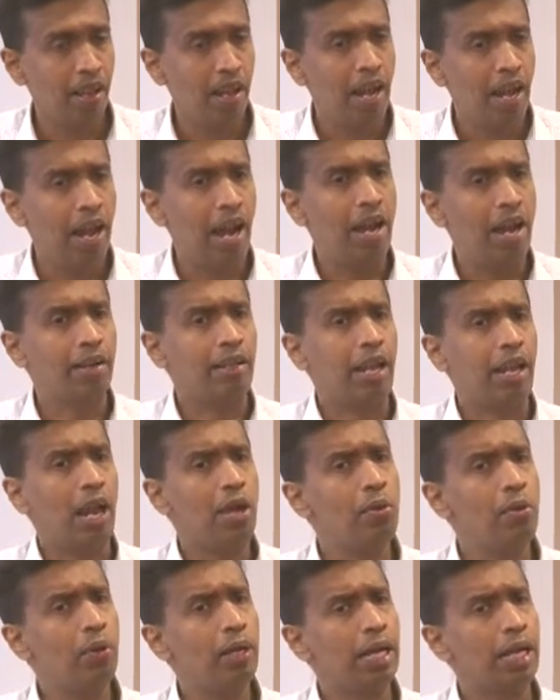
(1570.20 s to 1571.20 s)
And can
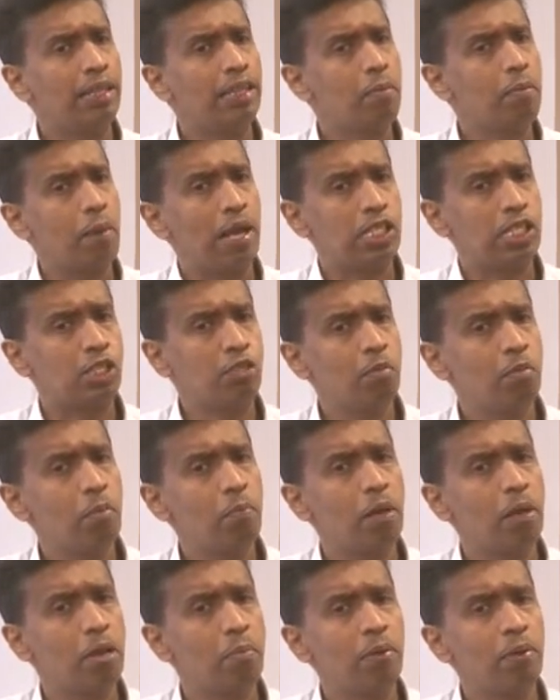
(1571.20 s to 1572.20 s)
you get the maximum
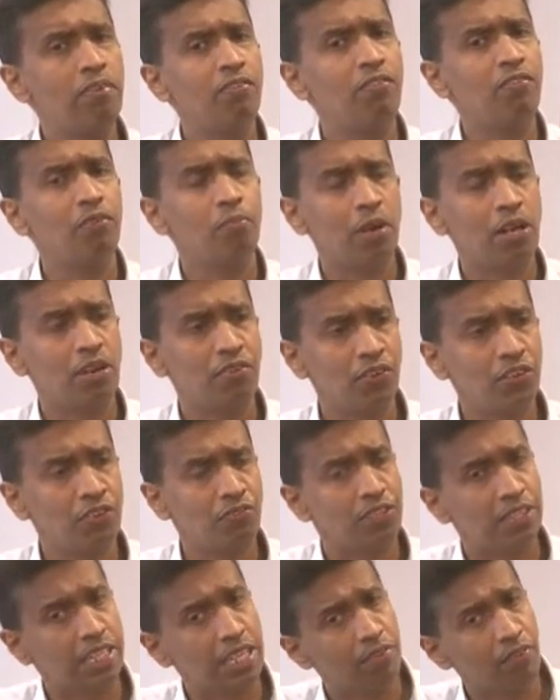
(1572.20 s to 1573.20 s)
benefit
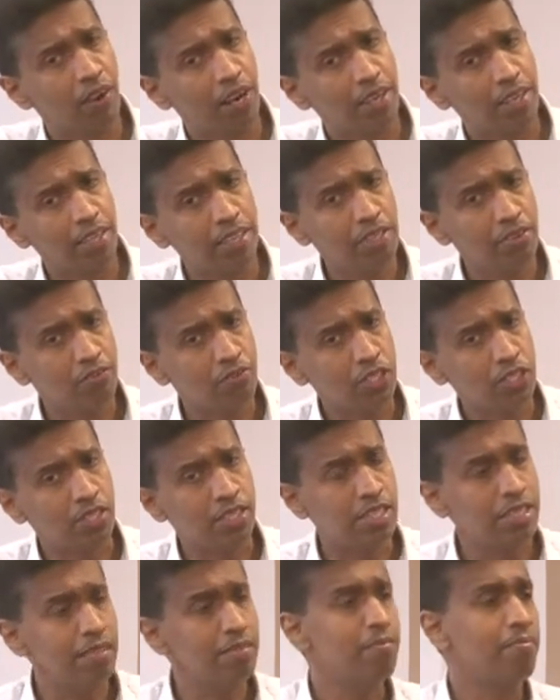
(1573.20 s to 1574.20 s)
within 1 year, first
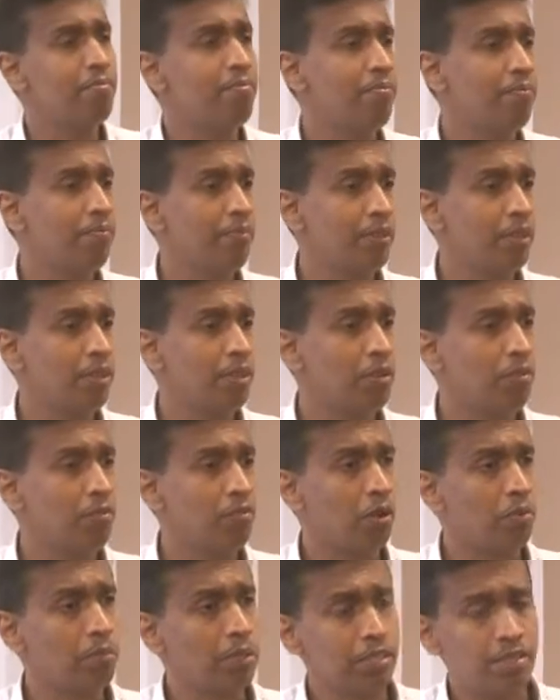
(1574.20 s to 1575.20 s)
year,
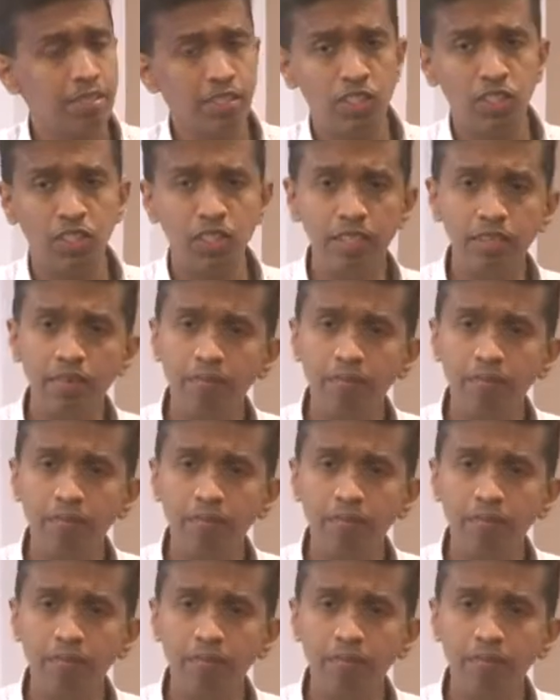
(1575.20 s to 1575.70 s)
from this decision?